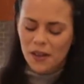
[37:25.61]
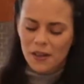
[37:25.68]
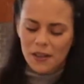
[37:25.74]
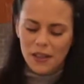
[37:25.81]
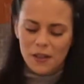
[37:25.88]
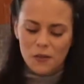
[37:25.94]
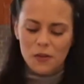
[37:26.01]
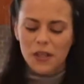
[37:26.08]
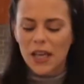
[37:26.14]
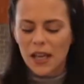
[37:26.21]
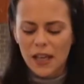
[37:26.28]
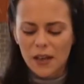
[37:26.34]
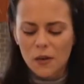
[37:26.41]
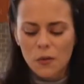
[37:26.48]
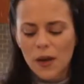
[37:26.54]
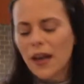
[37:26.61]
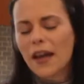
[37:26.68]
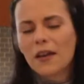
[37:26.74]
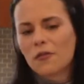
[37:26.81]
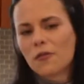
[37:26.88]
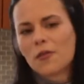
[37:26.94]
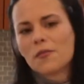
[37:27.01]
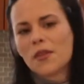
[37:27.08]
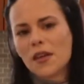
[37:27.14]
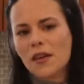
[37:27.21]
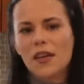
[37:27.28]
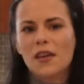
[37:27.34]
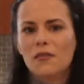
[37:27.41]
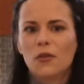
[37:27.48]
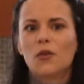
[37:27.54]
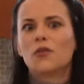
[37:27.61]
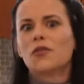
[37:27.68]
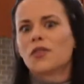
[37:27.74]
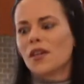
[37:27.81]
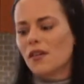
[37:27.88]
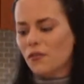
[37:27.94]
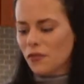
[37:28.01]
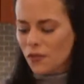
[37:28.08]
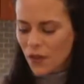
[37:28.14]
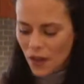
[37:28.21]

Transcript: you know, getting away from the evils of,